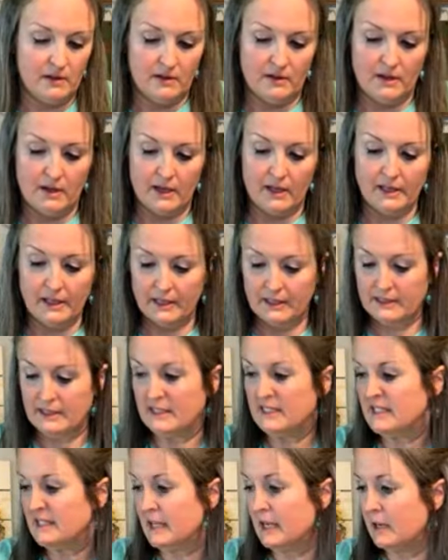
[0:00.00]
I like this
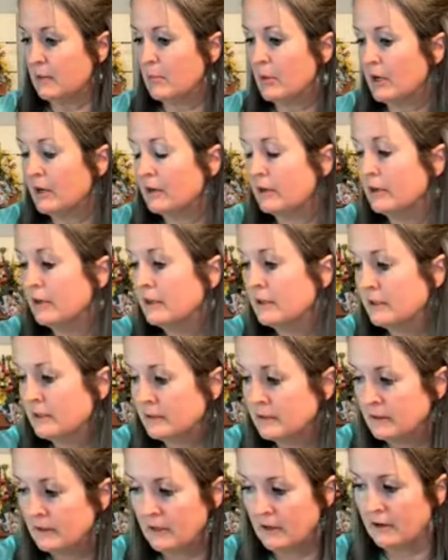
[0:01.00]
side better.
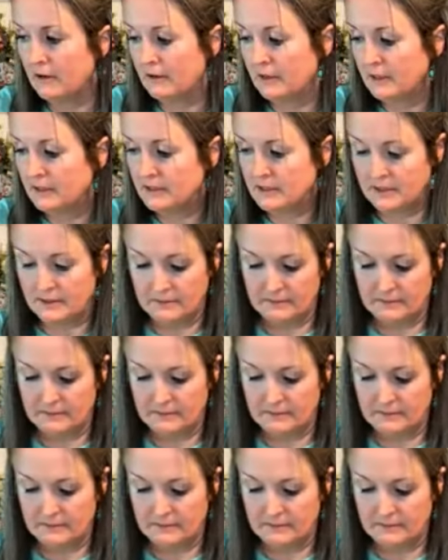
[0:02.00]
All right.